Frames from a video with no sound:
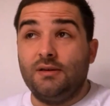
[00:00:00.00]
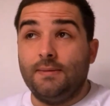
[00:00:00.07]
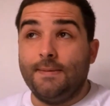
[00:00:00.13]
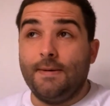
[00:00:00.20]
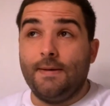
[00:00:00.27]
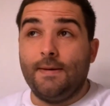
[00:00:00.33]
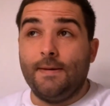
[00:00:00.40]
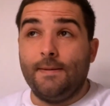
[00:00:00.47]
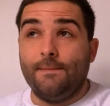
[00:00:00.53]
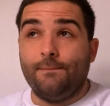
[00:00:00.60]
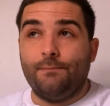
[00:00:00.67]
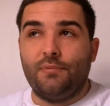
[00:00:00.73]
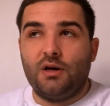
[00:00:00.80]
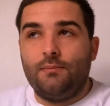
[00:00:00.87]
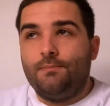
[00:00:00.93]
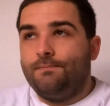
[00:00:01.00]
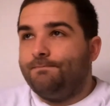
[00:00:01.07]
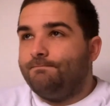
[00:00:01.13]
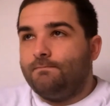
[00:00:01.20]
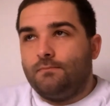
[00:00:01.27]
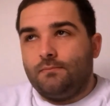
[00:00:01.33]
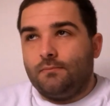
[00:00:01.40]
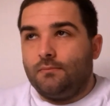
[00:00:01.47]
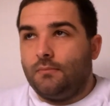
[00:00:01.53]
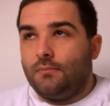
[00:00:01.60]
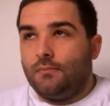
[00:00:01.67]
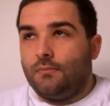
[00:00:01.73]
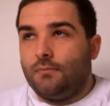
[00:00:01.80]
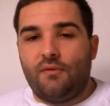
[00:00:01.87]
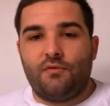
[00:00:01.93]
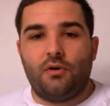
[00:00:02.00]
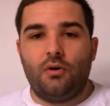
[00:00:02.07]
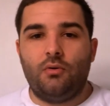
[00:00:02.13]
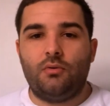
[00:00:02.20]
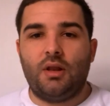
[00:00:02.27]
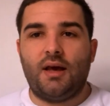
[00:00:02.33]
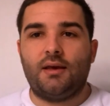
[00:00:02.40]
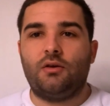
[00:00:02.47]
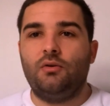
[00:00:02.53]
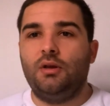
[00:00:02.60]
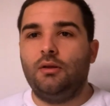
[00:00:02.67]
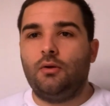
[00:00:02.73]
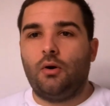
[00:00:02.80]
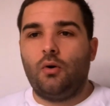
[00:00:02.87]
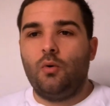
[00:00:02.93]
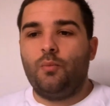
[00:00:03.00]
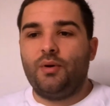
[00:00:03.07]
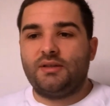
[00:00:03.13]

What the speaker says: But you never know. Like, you need to hope at